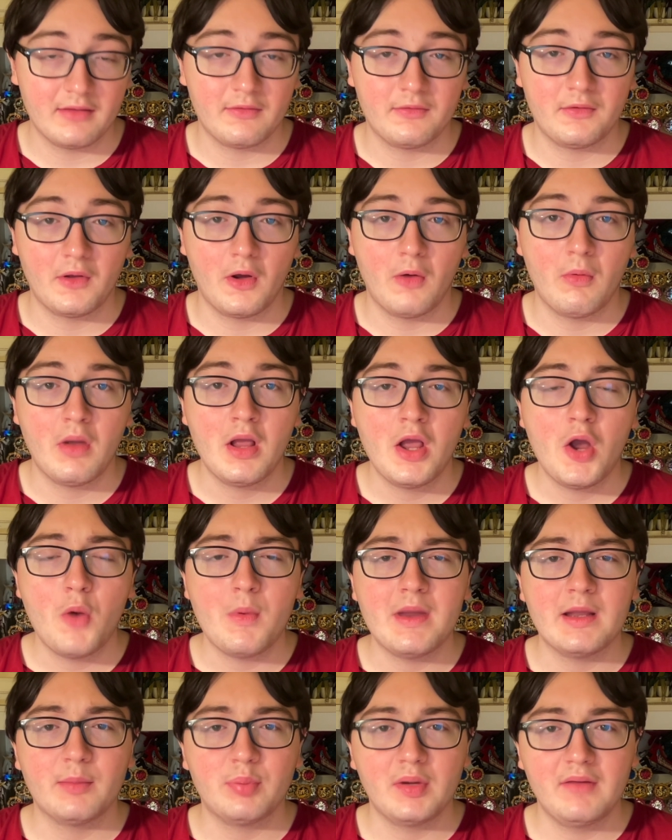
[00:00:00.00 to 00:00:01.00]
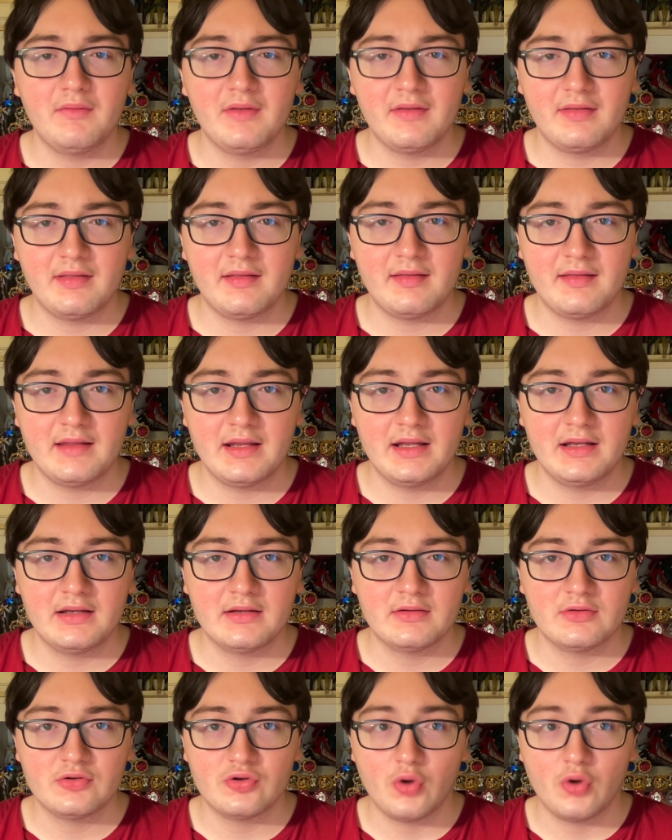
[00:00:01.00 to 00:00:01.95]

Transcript: So we had previously seen